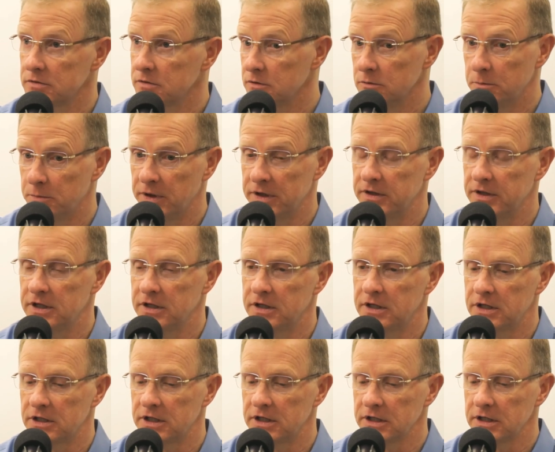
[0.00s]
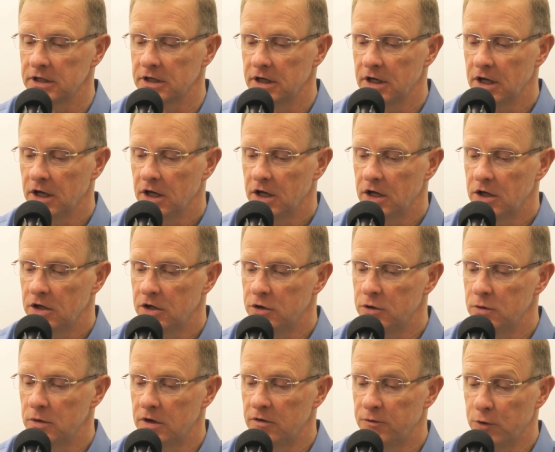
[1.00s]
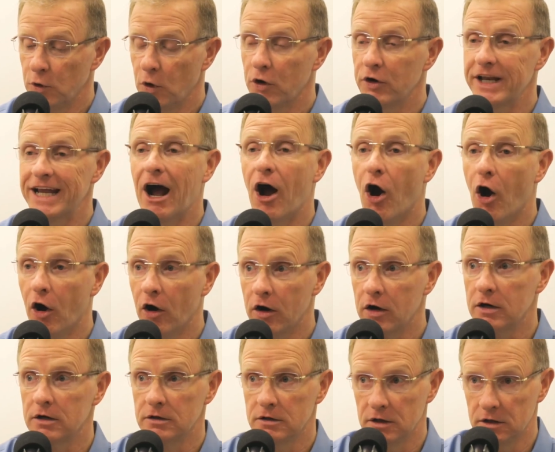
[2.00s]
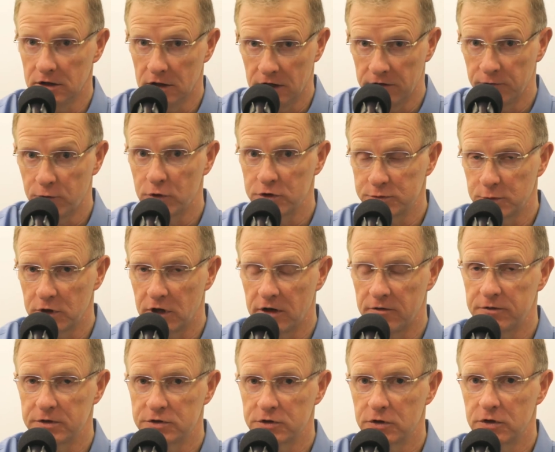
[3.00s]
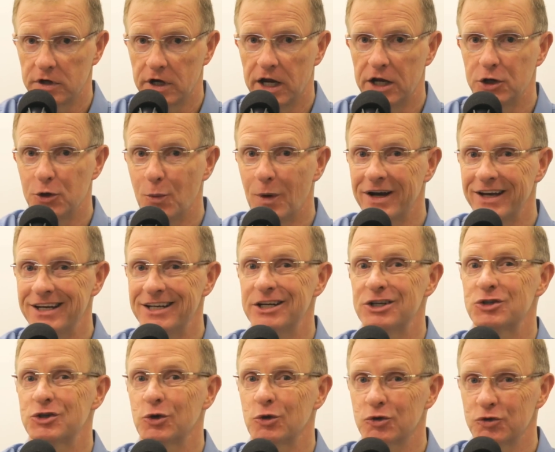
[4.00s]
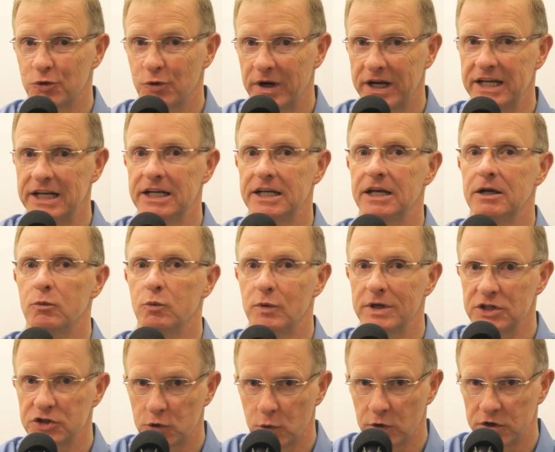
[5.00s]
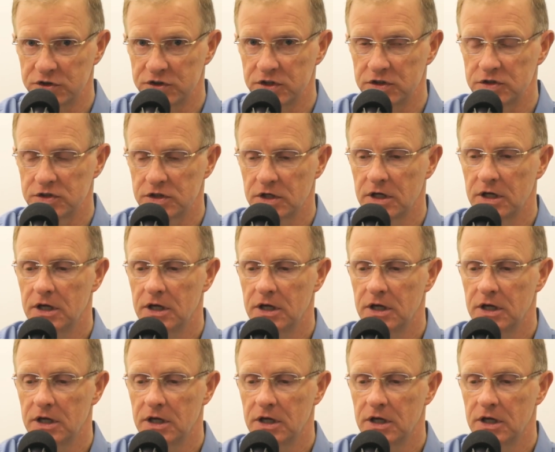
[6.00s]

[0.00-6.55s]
little button that you click, you if you already are a law enforcement officer and you want additional training and resources,